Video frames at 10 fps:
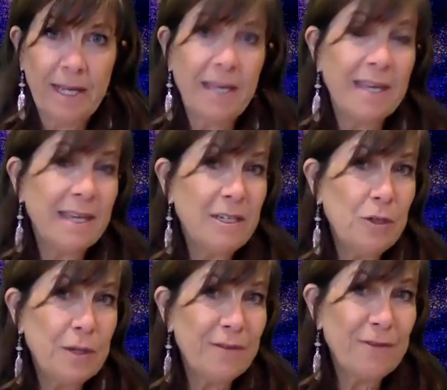Again,
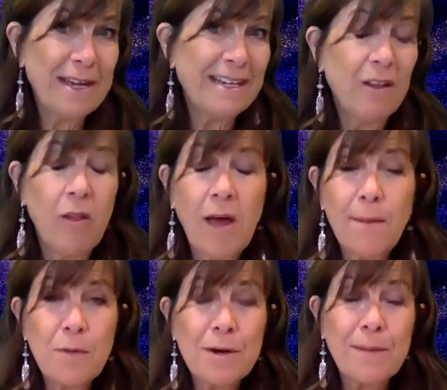you can find a
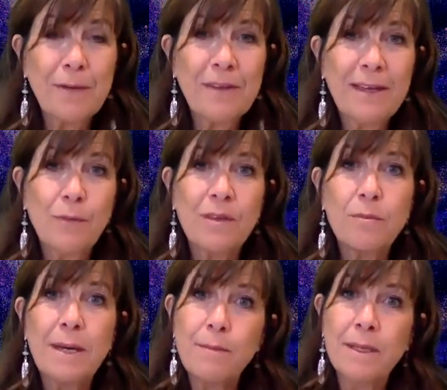lot more about that with
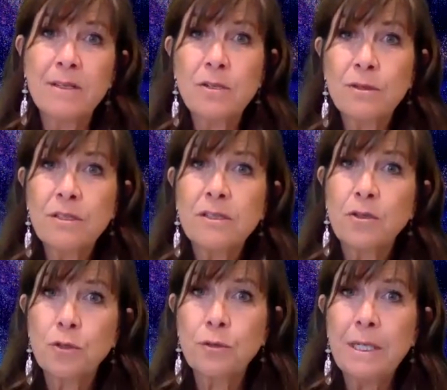my mentors,
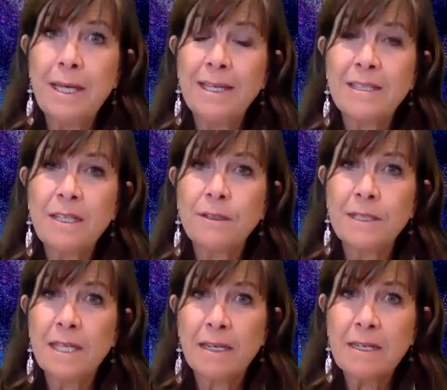
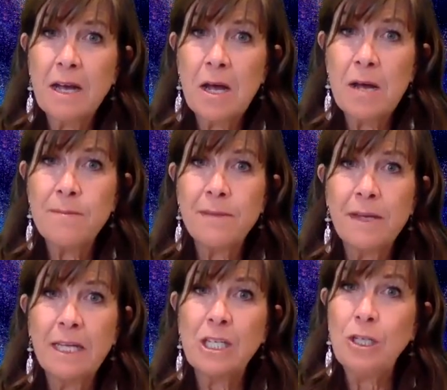shriandkira.com
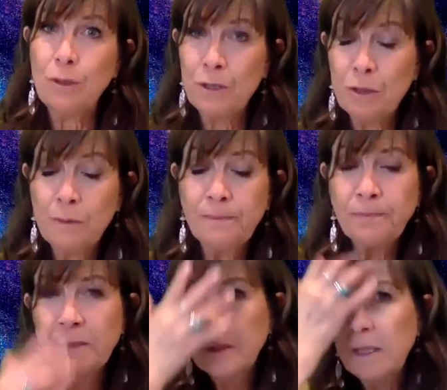on YouTube,
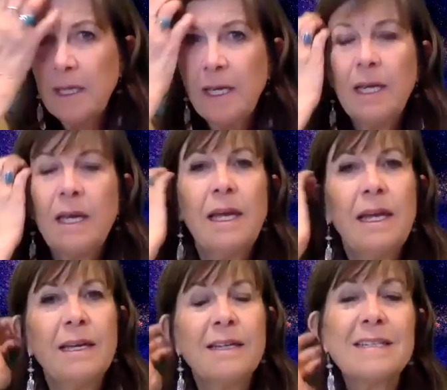
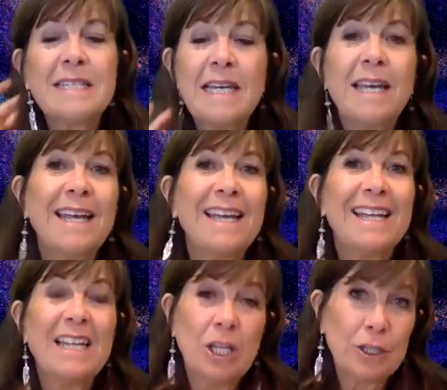and
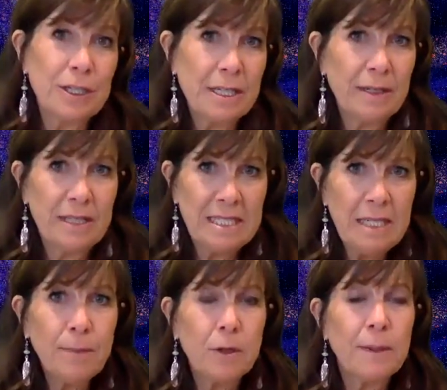learn
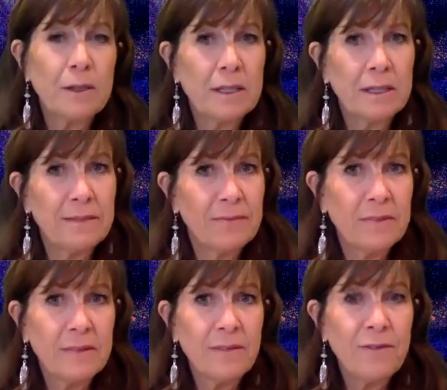deeper about the
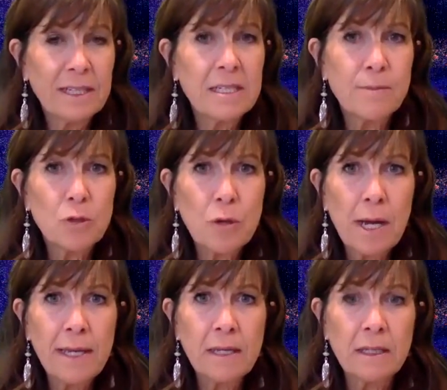victim
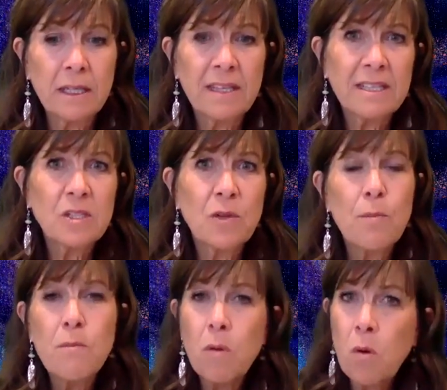triangle. So the
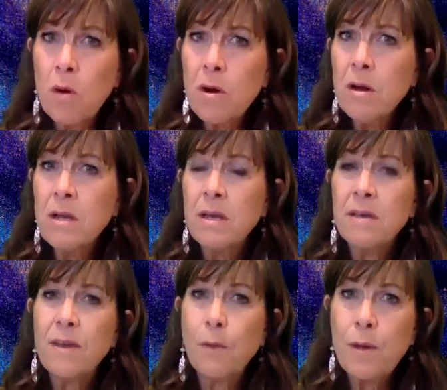more
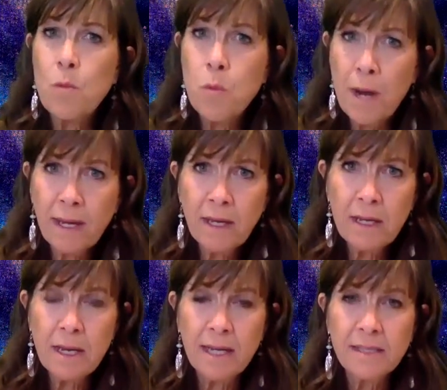that we
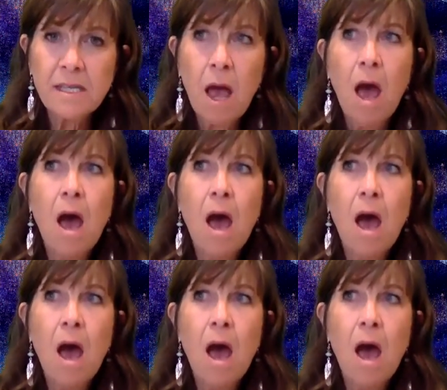recognize,